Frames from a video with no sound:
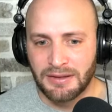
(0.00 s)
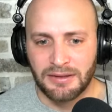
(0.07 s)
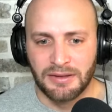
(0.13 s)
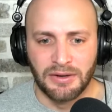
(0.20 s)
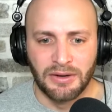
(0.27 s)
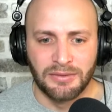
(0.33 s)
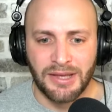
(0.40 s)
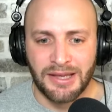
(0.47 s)
you
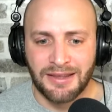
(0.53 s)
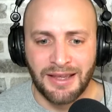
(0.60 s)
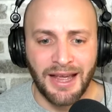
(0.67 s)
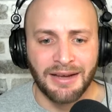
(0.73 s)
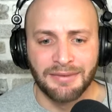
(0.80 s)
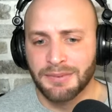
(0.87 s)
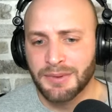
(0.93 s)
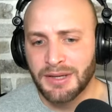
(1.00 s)
know, they
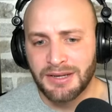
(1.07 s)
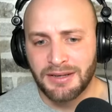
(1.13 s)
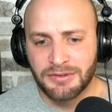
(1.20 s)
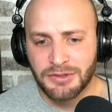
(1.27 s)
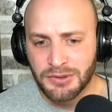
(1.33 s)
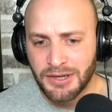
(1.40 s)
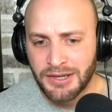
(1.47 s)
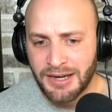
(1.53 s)
have plenty of
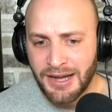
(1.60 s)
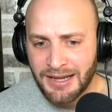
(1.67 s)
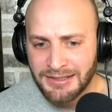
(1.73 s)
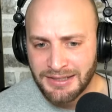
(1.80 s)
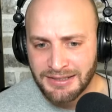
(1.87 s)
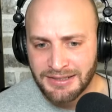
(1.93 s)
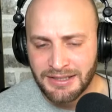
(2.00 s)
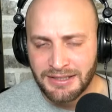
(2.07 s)
trade
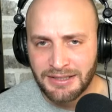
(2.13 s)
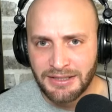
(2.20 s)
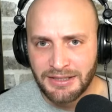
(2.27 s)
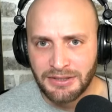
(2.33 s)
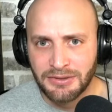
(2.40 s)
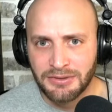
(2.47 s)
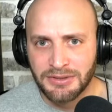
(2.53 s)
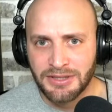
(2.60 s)
assets that they could
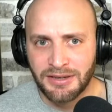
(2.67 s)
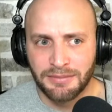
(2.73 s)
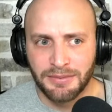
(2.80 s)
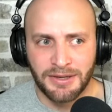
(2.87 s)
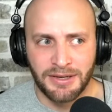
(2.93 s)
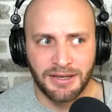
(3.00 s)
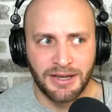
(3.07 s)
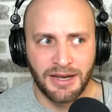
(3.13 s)
use. They have
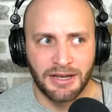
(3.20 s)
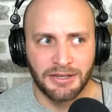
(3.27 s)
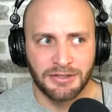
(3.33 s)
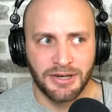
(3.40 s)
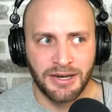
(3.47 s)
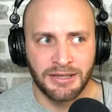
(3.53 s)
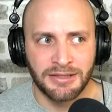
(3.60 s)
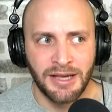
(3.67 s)
plenty of
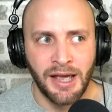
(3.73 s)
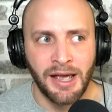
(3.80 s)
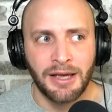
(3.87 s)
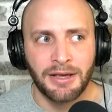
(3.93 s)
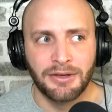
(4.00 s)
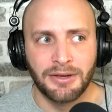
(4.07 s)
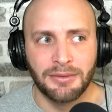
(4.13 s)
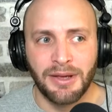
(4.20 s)
contracts.
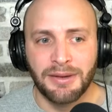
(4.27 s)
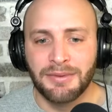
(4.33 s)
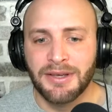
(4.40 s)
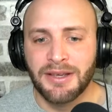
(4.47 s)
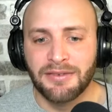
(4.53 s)
You can maybe give